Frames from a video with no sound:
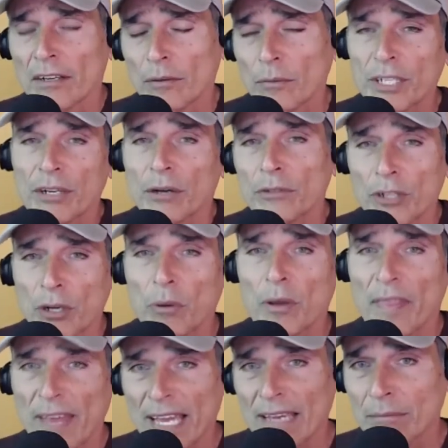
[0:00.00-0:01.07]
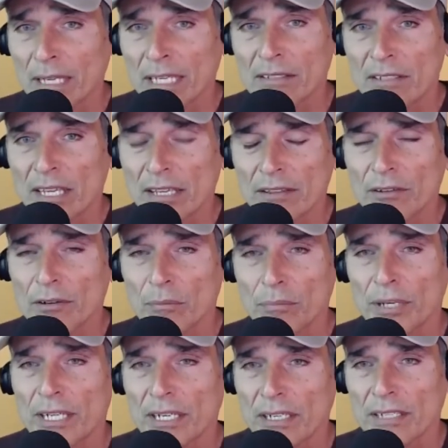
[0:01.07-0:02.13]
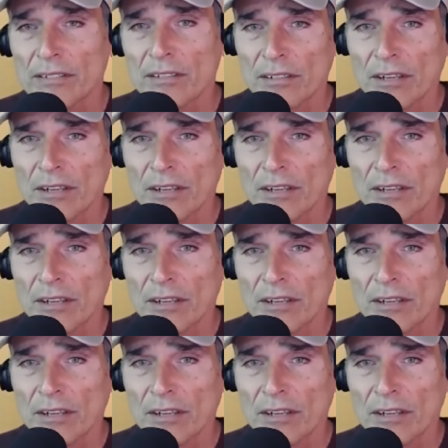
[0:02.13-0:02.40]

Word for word: we don't know what that means either, but it is yeah.